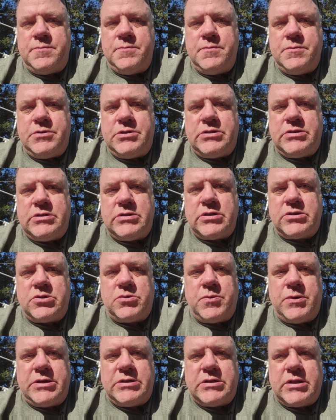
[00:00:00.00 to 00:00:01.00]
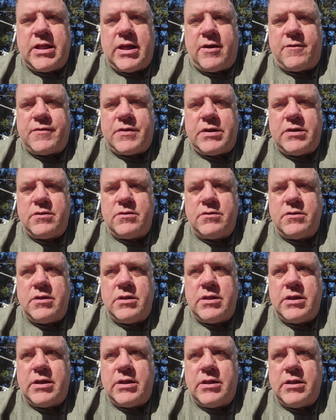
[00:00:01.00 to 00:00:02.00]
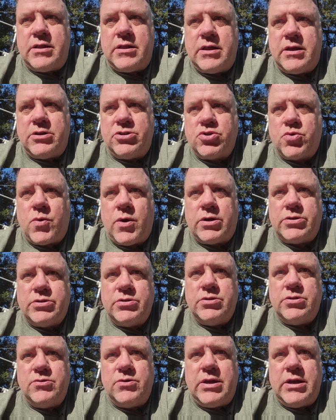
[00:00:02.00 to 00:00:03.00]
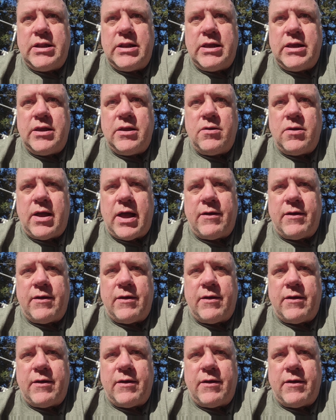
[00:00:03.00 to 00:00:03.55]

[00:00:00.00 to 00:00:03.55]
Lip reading: 6 weeks left, and then the squash and zucchini